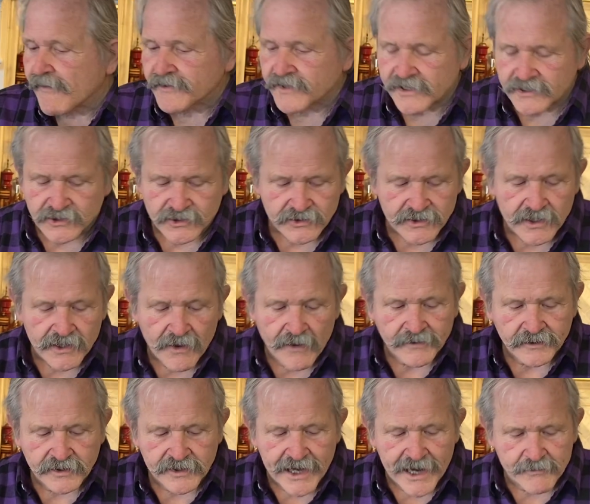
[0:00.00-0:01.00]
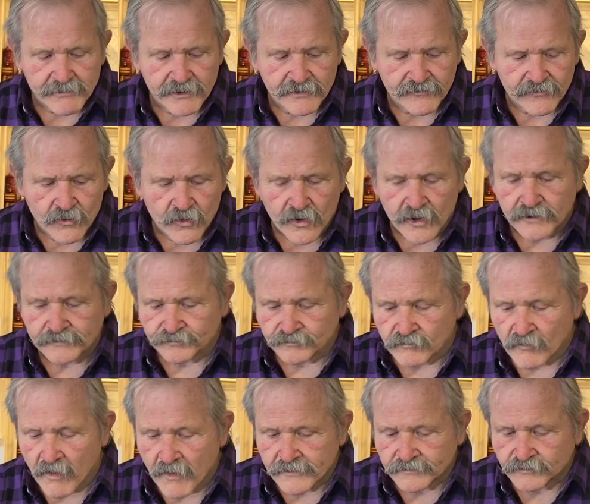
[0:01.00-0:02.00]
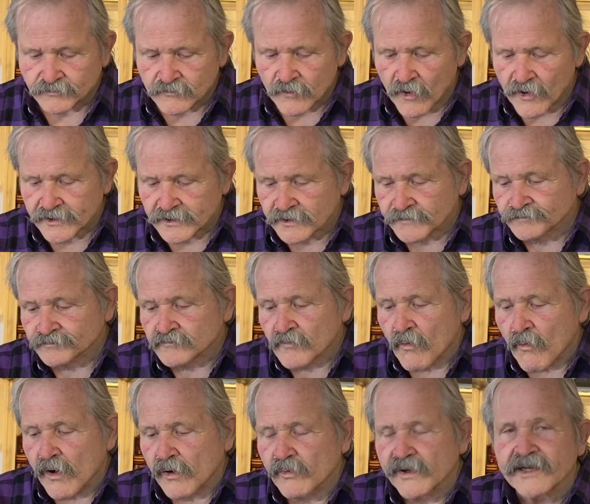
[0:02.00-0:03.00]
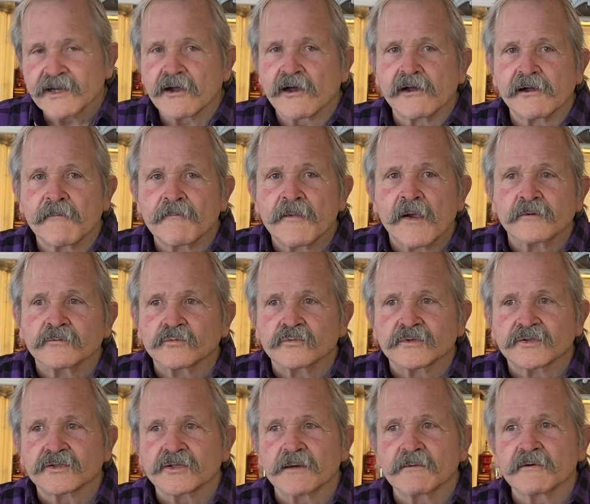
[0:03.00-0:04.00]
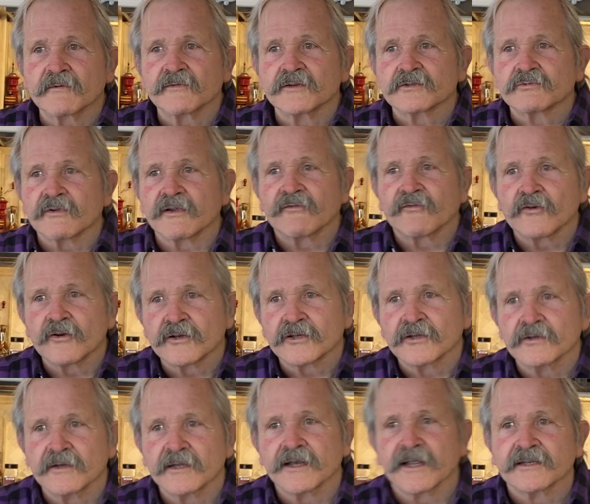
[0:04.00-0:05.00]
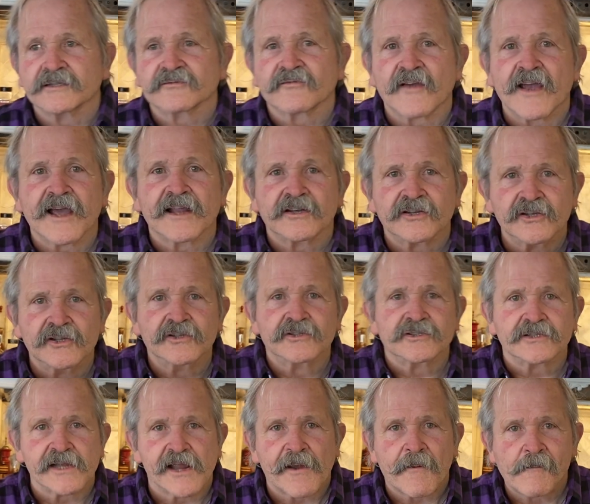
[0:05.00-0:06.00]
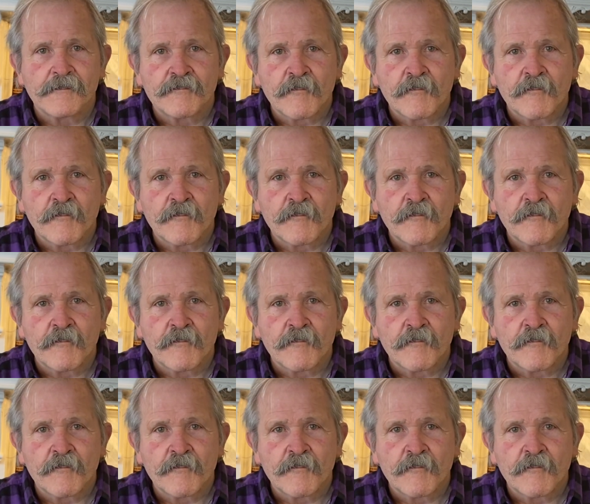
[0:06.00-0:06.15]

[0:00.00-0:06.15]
It's the day before, or we call it, some of us refer to it as Fat Tuesday,